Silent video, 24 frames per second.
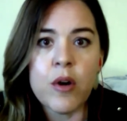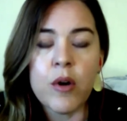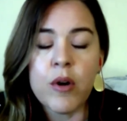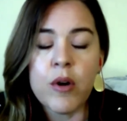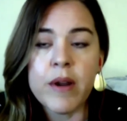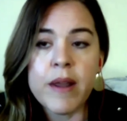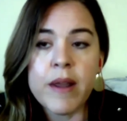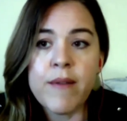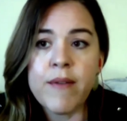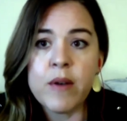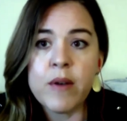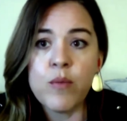or
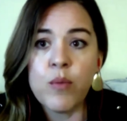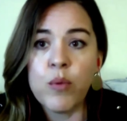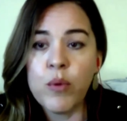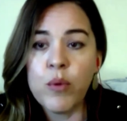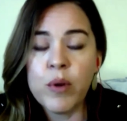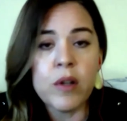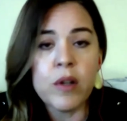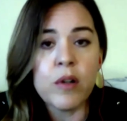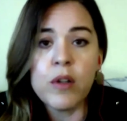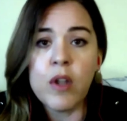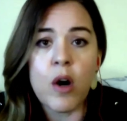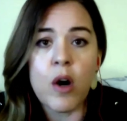even
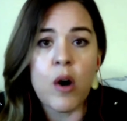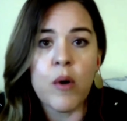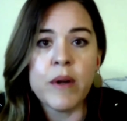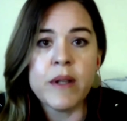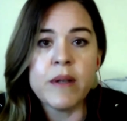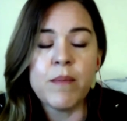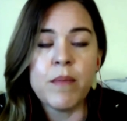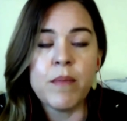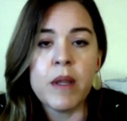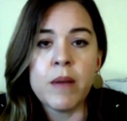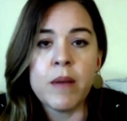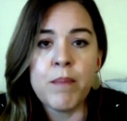real low
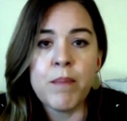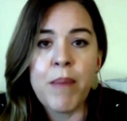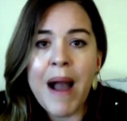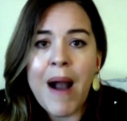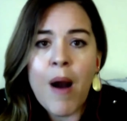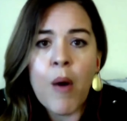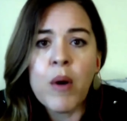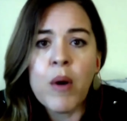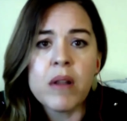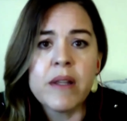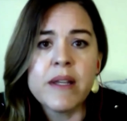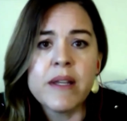in
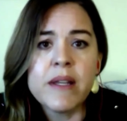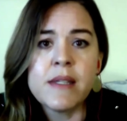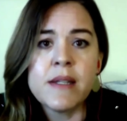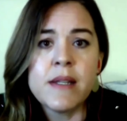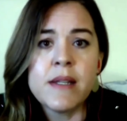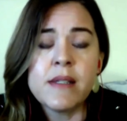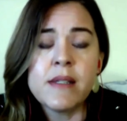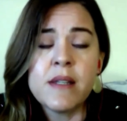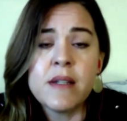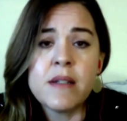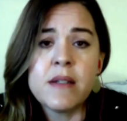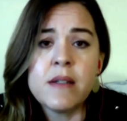
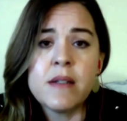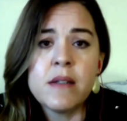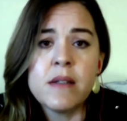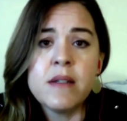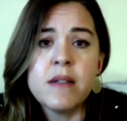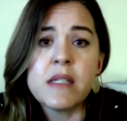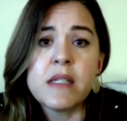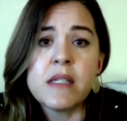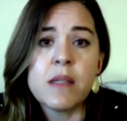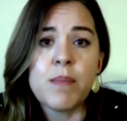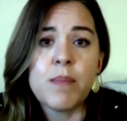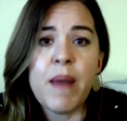powerlessness and
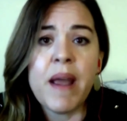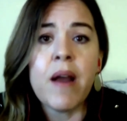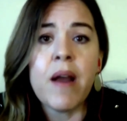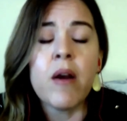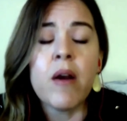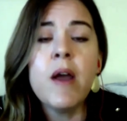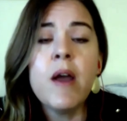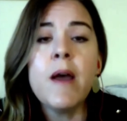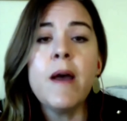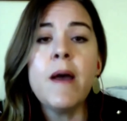despair.